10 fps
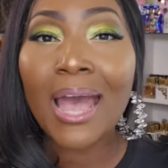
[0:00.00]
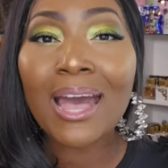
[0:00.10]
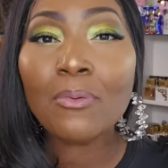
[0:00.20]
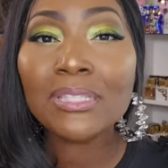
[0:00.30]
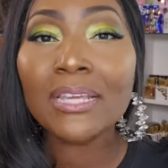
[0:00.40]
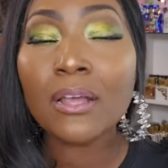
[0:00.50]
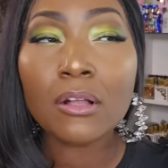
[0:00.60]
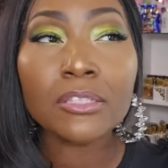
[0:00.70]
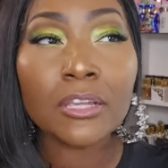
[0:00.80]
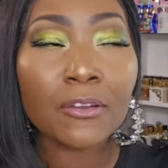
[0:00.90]
I was in
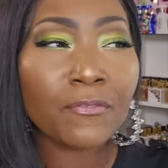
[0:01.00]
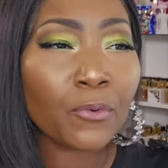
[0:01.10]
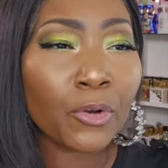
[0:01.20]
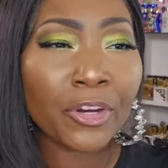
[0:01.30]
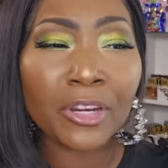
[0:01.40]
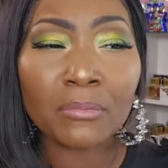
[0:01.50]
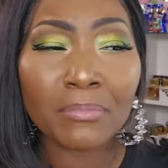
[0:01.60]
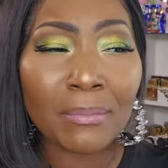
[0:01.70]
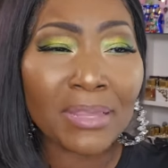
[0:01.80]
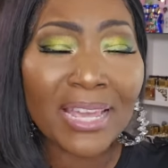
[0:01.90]
Ulta for
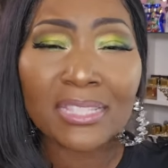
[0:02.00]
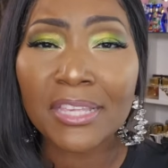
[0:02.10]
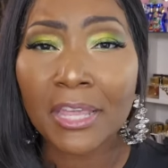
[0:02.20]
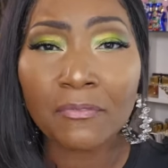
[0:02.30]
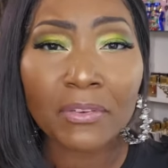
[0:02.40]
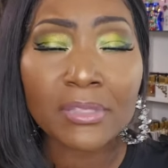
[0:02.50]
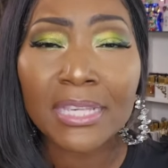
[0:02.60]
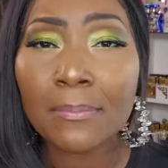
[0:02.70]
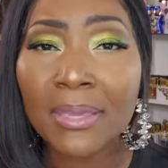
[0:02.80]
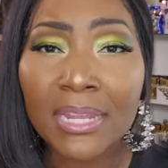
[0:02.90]
maybe like 10,
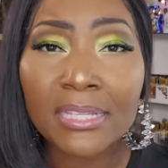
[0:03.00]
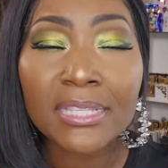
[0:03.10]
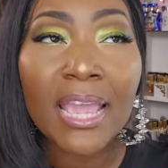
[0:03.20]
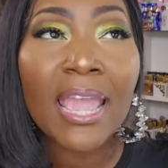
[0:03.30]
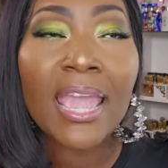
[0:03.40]
15 minutes